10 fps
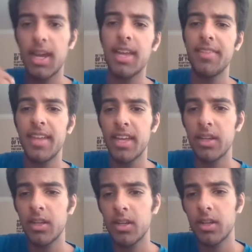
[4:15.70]
and
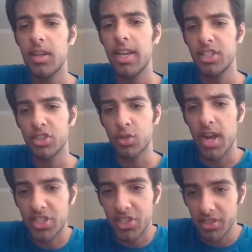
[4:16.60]
then it just
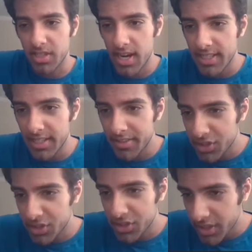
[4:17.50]
crashes. And then there's
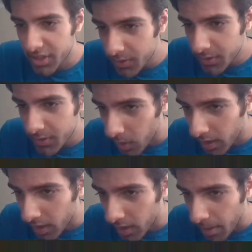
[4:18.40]
literally like what a
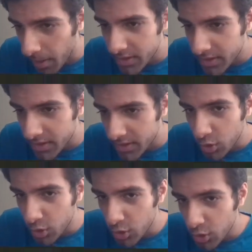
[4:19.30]
minute, two
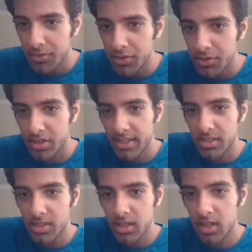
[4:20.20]
minutes of just this.